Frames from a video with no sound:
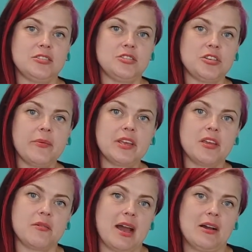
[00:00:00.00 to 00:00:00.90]
to showing
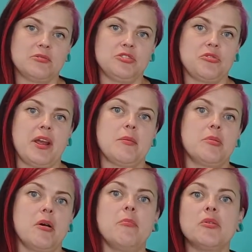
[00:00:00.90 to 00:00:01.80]
you how to drape
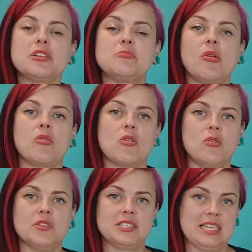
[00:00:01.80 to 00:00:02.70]
a bodice block
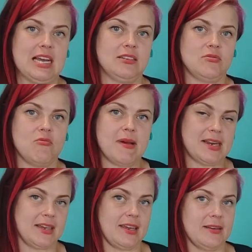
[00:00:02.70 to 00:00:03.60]
on the stand or
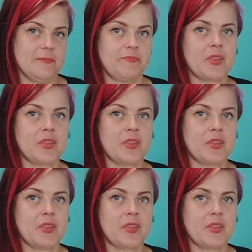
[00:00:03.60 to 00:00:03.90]
mannequin.